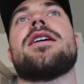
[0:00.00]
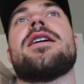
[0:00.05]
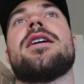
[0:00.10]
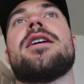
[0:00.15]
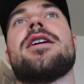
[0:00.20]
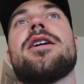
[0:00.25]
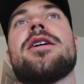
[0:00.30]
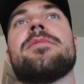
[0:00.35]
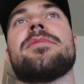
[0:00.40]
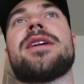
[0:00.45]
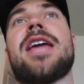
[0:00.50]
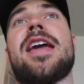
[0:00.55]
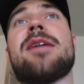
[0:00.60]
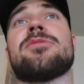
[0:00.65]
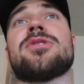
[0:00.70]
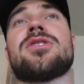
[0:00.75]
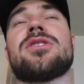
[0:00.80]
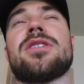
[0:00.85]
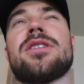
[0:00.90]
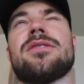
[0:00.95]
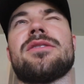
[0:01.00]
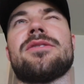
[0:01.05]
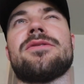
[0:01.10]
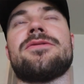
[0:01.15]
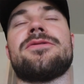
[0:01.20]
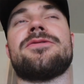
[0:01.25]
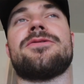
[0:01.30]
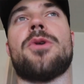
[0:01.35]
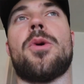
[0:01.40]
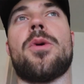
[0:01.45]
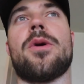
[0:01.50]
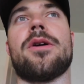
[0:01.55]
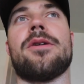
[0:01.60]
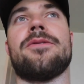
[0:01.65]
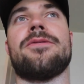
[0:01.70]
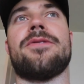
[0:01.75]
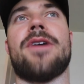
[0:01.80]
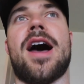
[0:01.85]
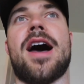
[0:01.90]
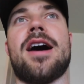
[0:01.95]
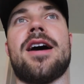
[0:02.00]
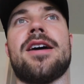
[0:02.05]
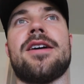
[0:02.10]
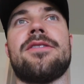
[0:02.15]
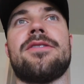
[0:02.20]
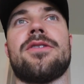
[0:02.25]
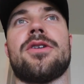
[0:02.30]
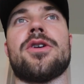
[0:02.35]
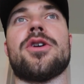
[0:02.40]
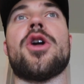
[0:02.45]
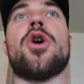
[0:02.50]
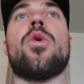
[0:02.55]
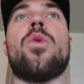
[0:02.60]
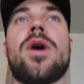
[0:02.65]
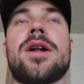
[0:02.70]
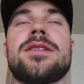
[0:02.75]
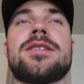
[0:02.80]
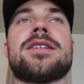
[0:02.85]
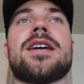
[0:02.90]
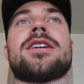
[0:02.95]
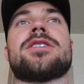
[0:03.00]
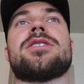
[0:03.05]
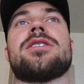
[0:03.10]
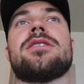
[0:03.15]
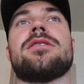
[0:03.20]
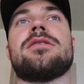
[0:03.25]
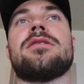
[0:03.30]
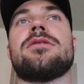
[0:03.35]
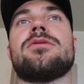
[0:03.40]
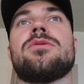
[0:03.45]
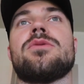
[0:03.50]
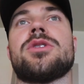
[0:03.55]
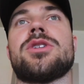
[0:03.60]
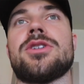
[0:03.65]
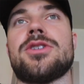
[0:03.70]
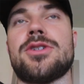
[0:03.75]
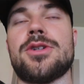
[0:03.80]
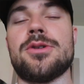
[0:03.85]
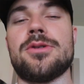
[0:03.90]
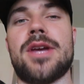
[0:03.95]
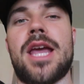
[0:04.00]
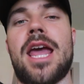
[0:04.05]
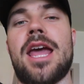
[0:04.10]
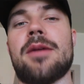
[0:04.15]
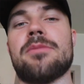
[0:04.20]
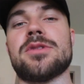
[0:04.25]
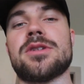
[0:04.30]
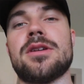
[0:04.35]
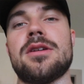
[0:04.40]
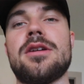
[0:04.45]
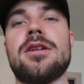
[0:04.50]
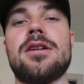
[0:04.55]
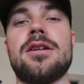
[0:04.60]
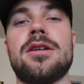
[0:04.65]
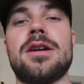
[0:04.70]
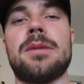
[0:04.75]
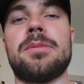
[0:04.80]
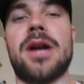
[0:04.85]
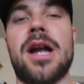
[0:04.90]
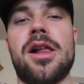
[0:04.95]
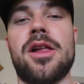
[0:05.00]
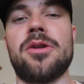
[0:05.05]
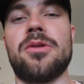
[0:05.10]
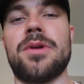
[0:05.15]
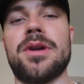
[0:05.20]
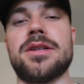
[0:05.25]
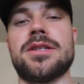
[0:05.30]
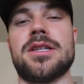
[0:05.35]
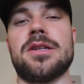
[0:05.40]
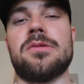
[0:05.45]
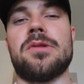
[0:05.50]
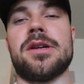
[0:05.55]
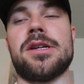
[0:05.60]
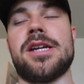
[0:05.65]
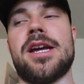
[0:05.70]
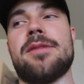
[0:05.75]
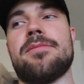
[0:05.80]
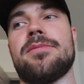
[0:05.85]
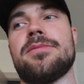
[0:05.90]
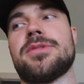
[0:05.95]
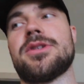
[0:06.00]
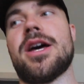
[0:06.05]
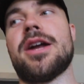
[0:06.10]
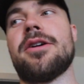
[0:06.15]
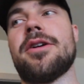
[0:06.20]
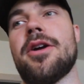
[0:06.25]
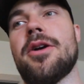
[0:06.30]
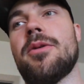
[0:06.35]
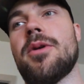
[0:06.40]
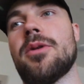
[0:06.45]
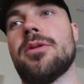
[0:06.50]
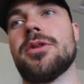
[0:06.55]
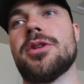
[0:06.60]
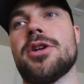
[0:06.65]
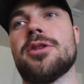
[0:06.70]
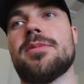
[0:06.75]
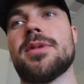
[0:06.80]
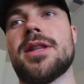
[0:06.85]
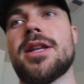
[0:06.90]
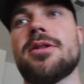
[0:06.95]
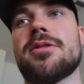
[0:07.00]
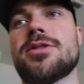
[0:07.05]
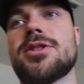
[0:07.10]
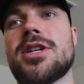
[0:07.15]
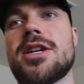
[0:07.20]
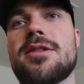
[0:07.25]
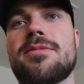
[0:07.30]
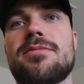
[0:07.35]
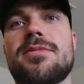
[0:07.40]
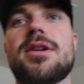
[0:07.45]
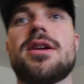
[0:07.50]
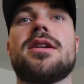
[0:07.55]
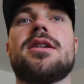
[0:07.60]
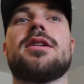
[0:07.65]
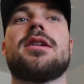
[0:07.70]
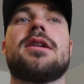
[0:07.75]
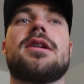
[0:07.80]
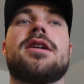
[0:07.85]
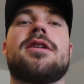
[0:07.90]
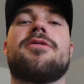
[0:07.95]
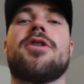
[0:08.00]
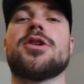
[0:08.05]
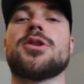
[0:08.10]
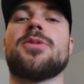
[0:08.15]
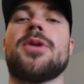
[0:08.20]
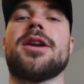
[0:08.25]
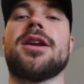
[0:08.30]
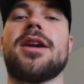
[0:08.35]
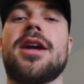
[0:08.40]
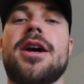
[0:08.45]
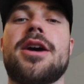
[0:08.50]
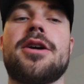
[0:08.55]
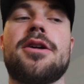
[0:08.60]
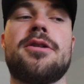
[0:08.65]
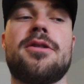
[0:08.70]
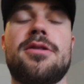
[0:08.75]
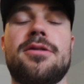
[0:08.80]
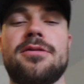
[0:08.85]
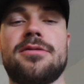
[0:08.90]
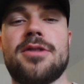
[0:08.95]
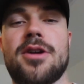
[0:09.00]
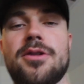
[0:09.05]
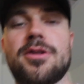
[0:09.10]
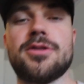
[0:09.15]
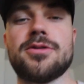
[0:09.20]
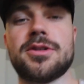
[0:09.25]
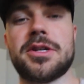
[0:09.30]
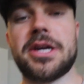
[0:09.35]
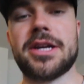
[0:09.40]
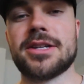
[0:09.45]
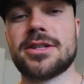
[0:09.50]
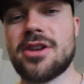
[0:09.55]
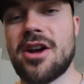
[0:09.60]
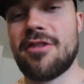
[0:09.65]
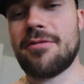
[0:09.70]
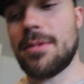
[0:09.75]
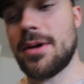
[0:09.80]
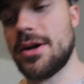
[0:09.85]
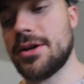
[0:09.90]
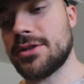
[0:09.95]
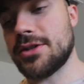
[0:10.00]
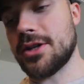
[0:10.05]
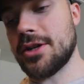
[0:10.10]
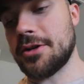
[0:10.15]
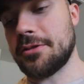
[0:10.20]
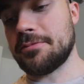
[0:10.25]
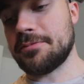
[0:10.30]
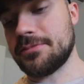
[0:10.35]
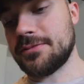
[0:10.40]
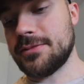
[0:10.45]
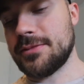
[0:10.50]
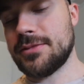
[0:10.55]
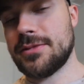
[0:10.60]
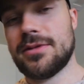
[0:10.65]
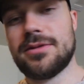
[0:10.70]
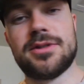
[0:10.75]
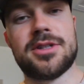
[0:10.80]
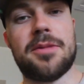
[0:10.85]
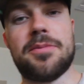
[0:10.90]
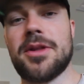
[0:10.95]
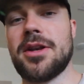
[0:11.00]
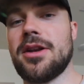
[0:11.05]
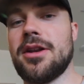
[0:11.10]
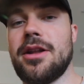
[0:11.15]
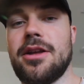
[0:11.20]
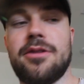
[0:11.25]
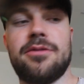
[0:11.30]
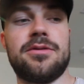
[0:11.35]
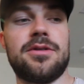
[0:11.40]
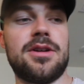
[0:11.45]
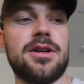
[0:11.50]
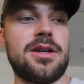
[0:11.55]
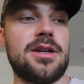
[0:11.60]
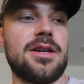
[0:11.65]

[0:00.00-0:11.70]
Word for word: Um, games four and five, or no, one session, which is two games. But I only want to see one game, so I don't know what we'll do. But they were cheap. I've always wanted to go. Oh, you just get at softball, so something to do.